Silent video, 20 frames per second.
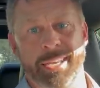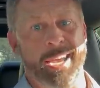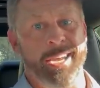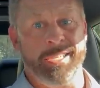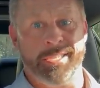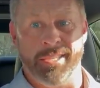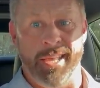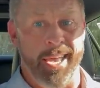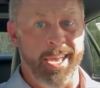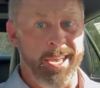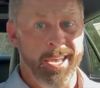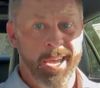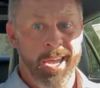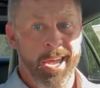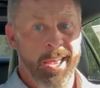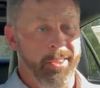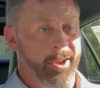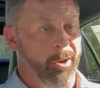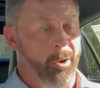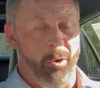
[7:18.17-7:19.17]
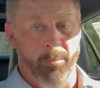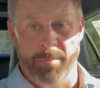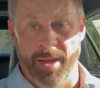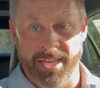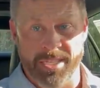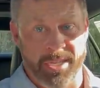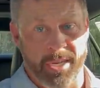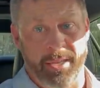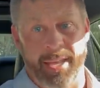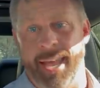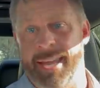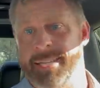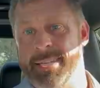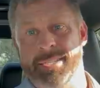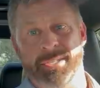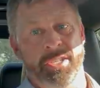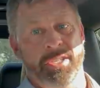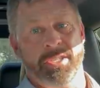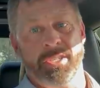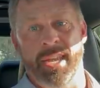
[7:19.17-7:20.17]
Yes, they're owned by
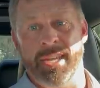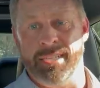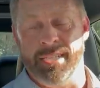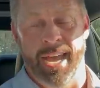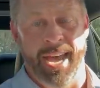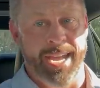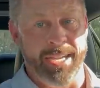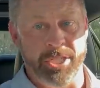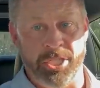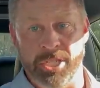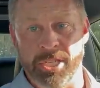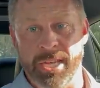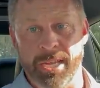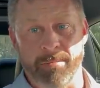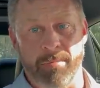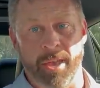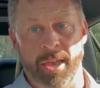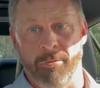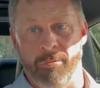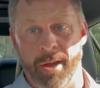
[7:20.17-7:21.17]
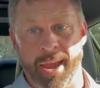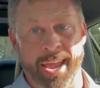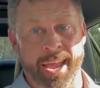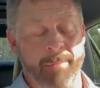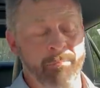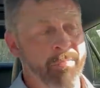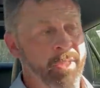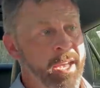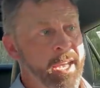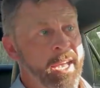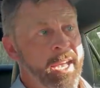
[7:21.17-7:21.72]
Stellantis, just like Dodge, Jeep, and Ram.